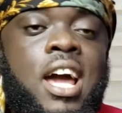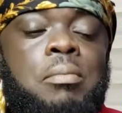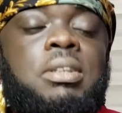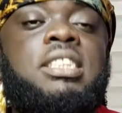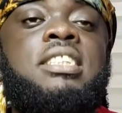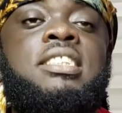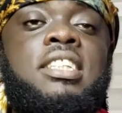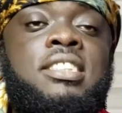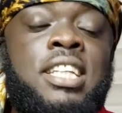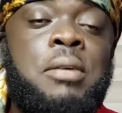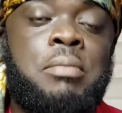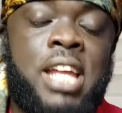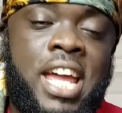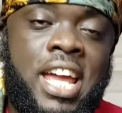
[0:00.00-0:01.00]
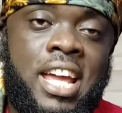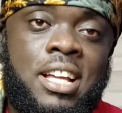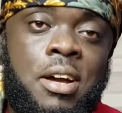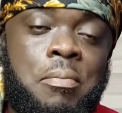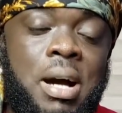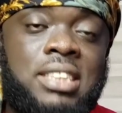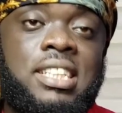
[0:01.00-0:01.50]
Mrs. Team
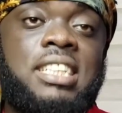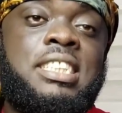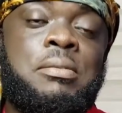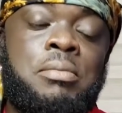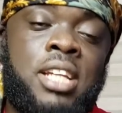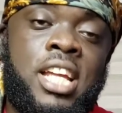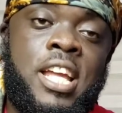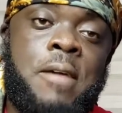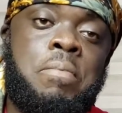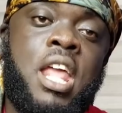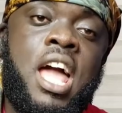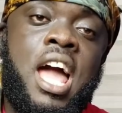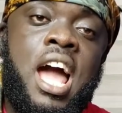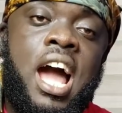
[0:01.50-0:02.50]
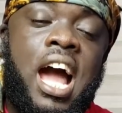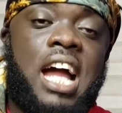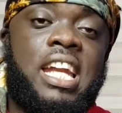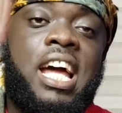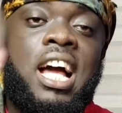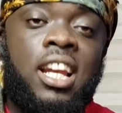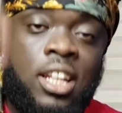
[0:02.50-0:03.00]
name, Barca team name.
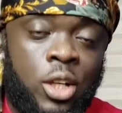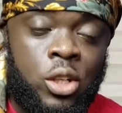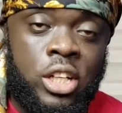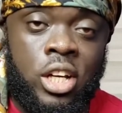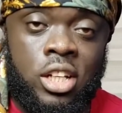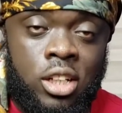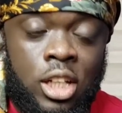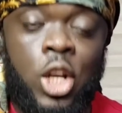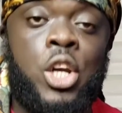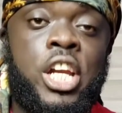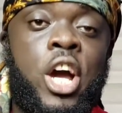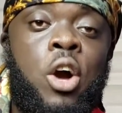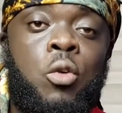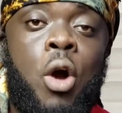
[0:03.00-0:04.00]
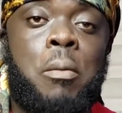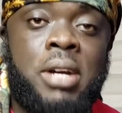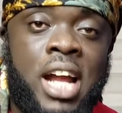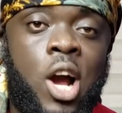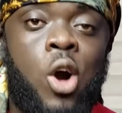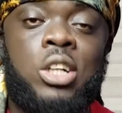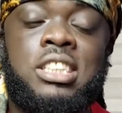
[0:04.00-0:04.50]
Ada Lionel
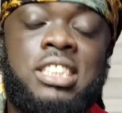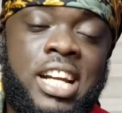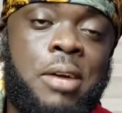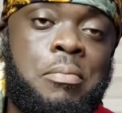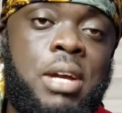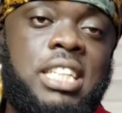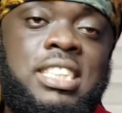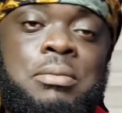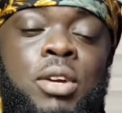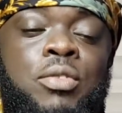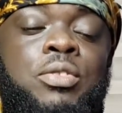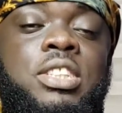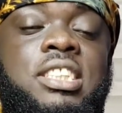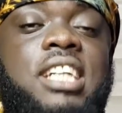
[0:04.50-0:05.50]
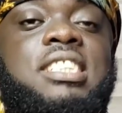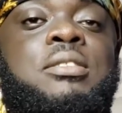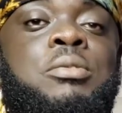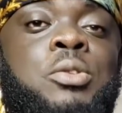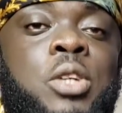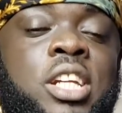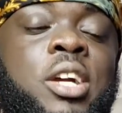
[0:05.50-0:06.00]
Cobana, Andre Messi, be free
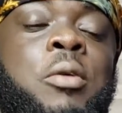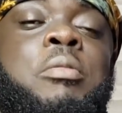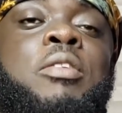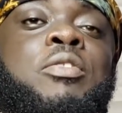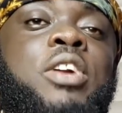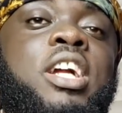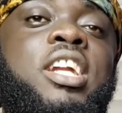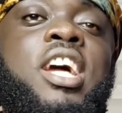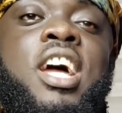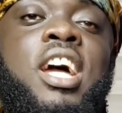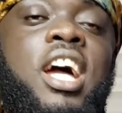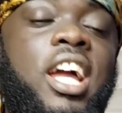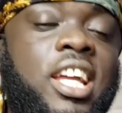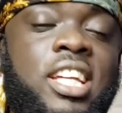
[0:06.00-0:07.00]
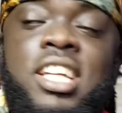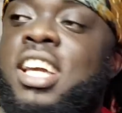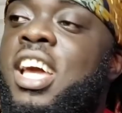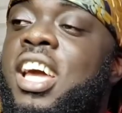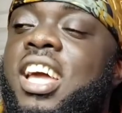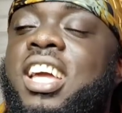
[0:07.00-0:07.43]
sighting. When you're my friend, hey.